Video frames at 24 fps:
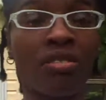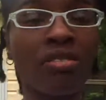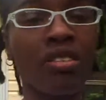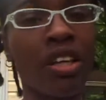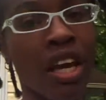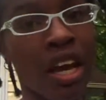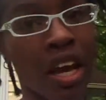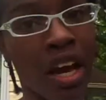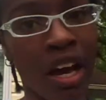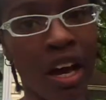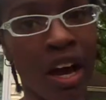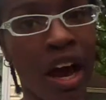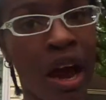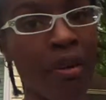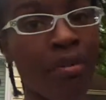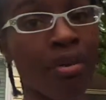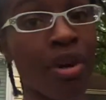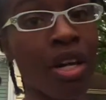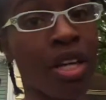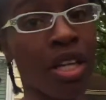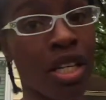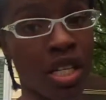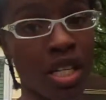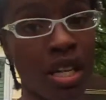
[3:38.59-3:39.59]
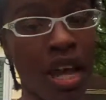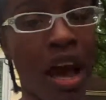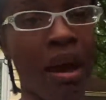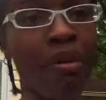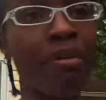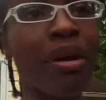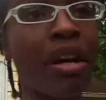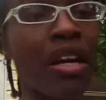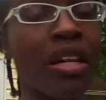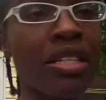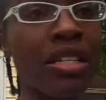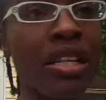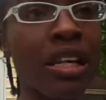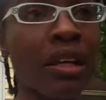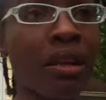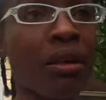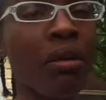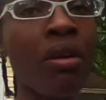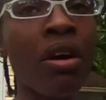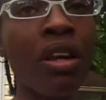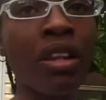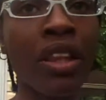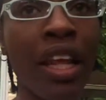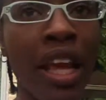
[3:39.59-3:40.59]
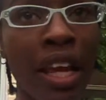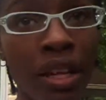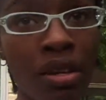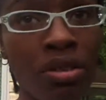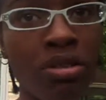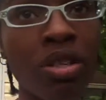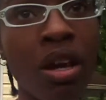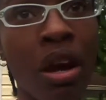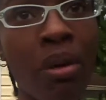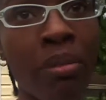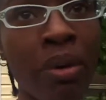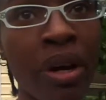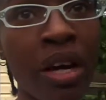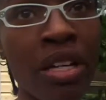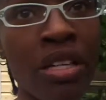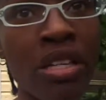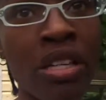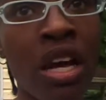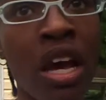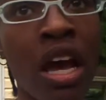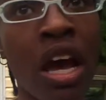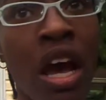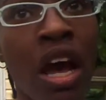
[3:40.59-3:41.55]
Yeah, I'm going to stop because, Lord, thank you so much.